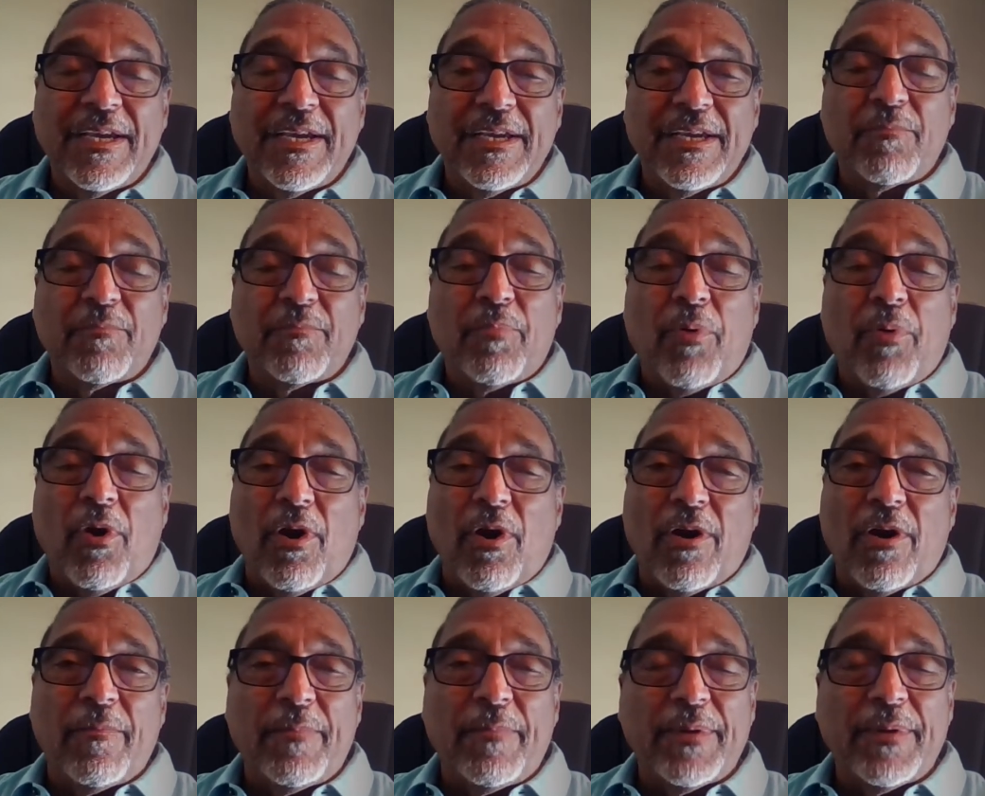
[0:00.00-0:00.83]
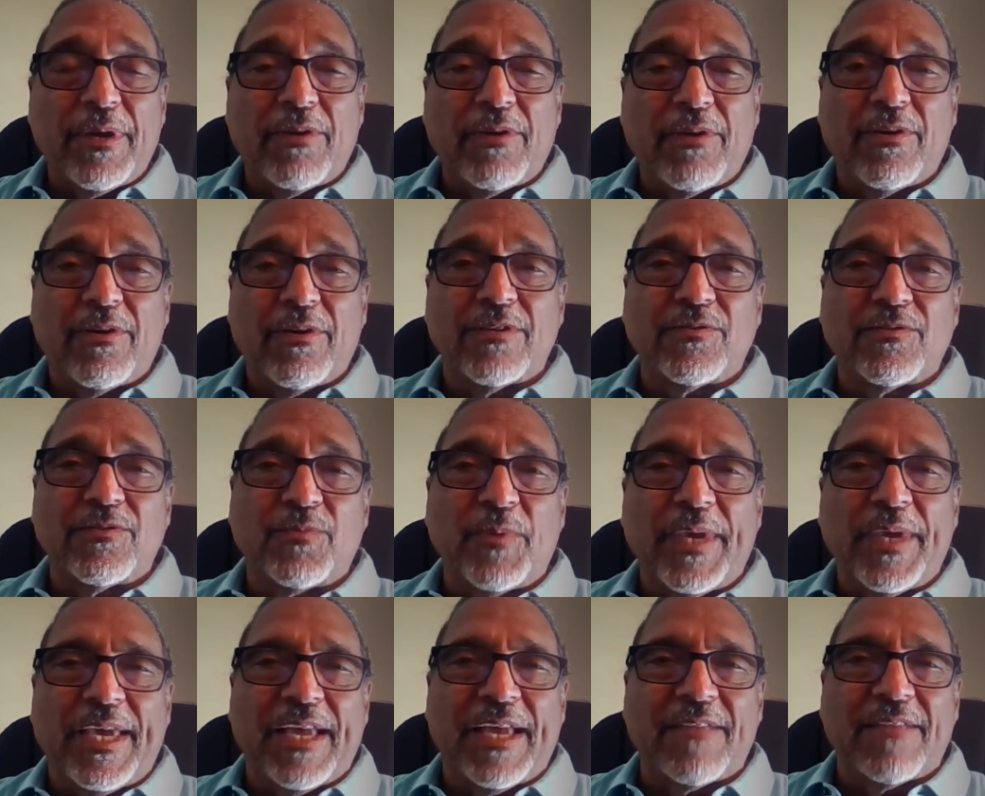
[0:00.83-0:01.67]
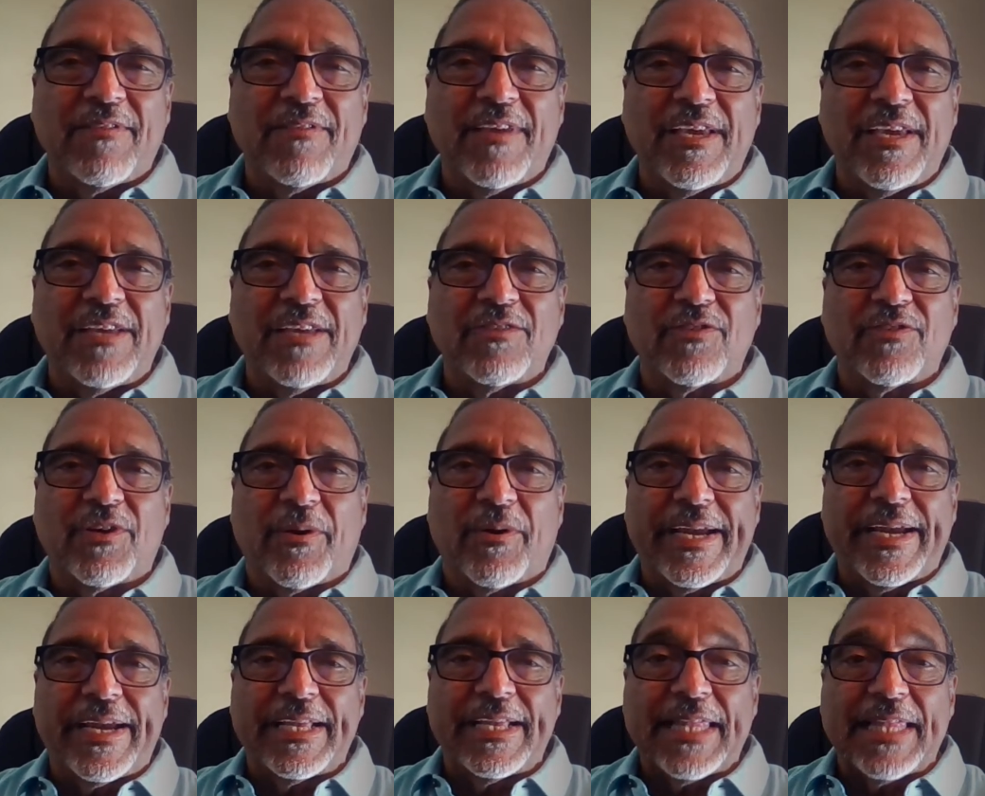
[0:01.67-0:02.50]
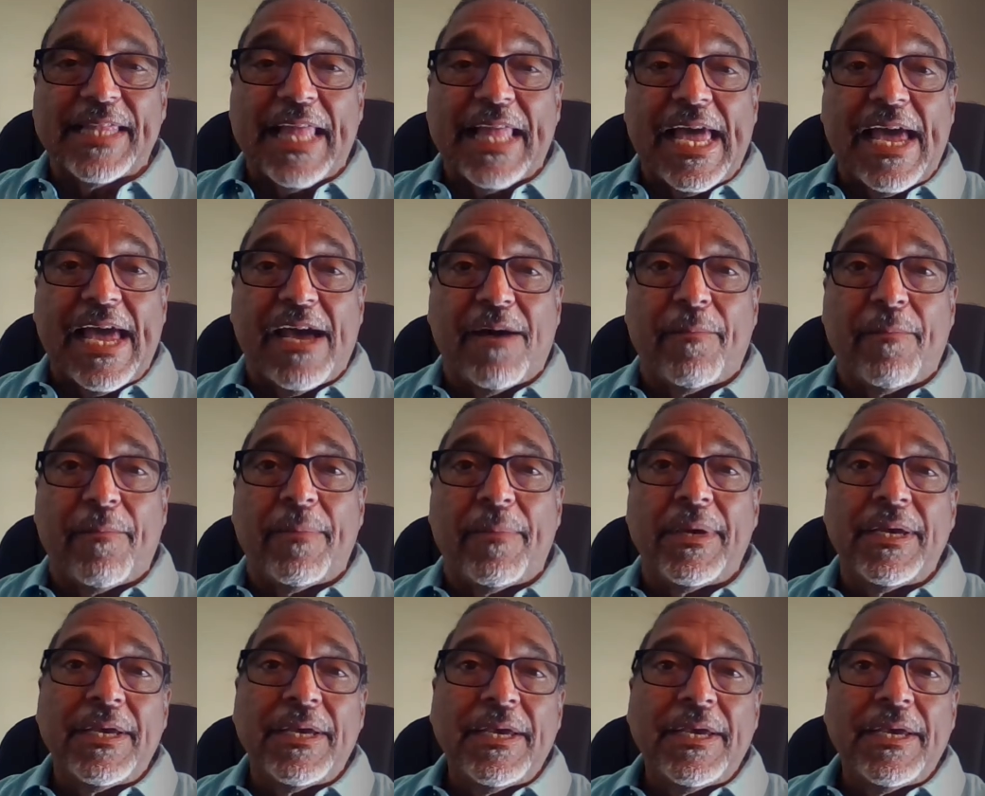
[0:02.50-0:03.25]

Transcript: in part because we get to integrate lab